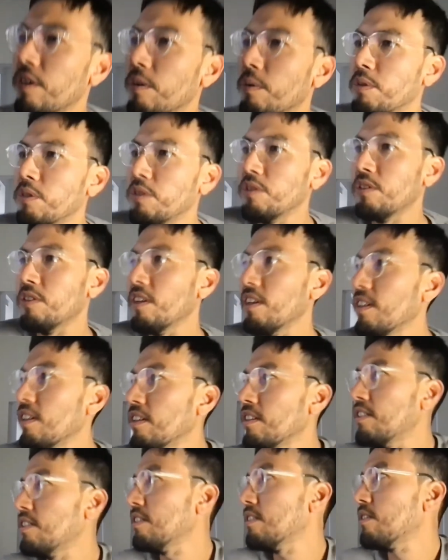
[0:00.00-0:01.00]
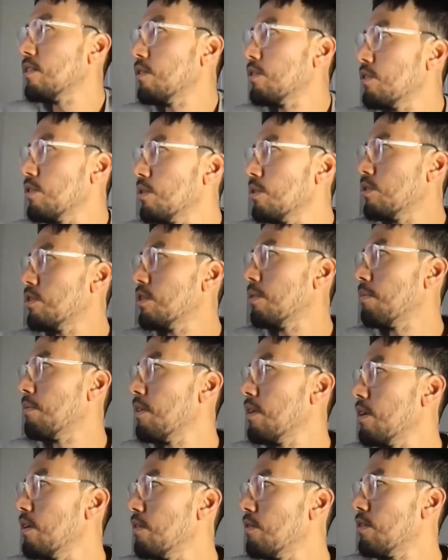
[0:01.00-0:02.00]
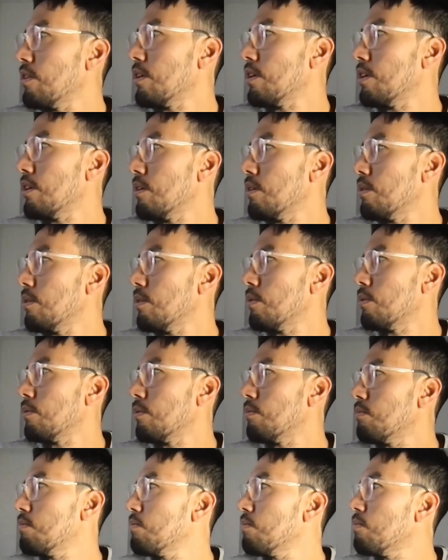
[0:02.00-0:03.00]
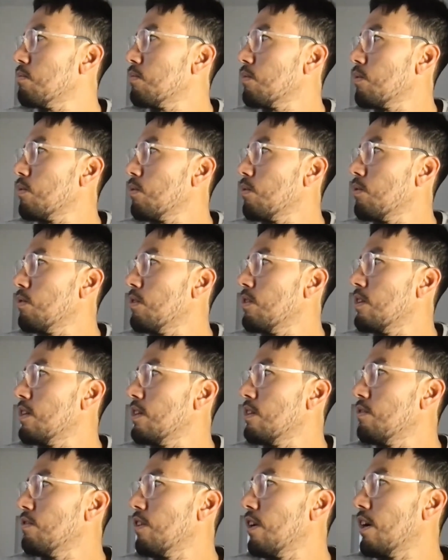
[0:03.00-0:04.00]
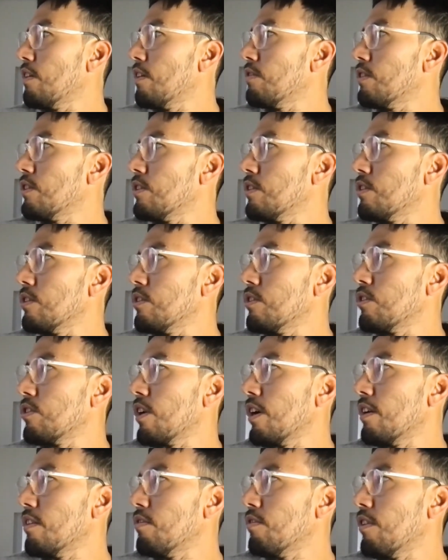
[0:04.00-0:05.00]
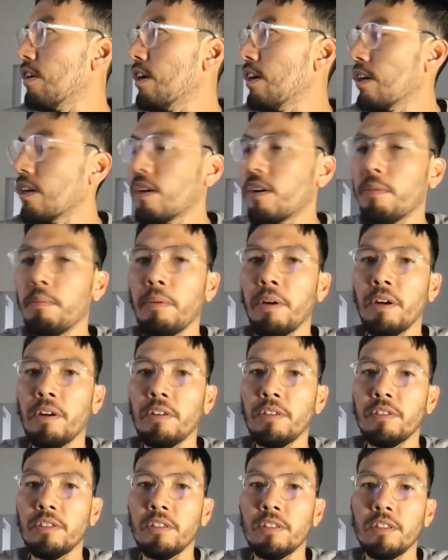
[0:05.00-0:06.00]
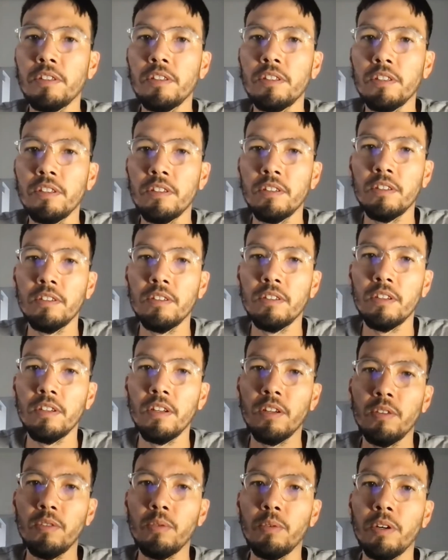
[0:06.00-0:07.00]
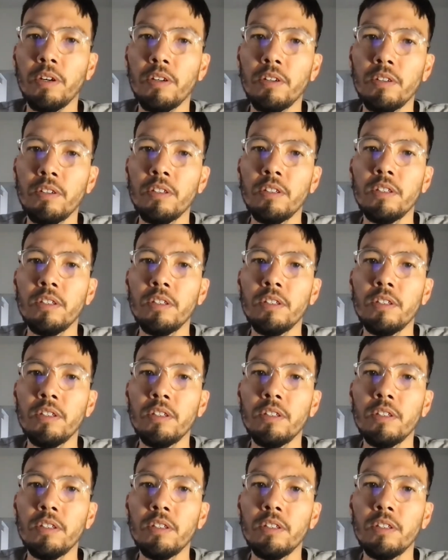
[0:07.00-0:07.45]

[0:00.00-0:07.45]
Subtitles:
would you say this is also something of a DeFi versus TradFi comparison as well?